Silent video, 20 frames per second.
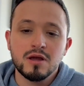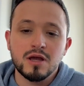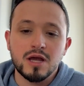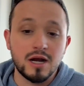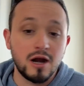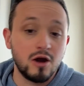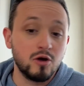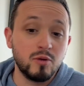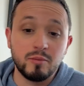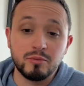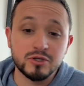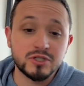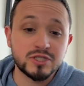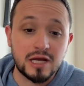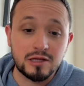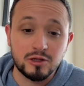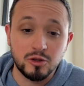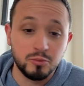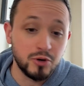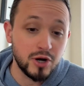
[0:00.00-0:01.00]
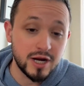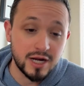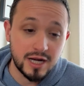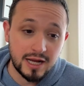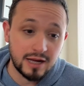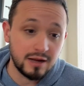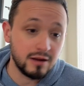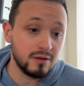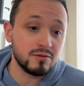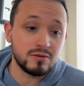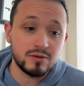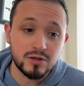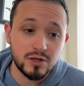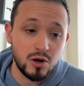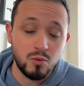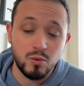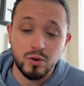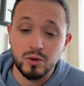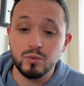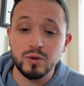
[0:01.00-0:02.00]
And I remember celebrating,
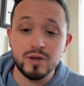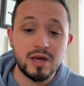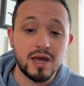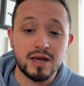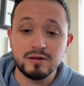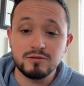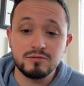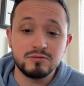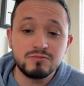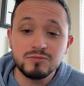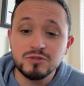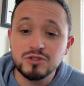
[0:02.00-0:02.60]
when we had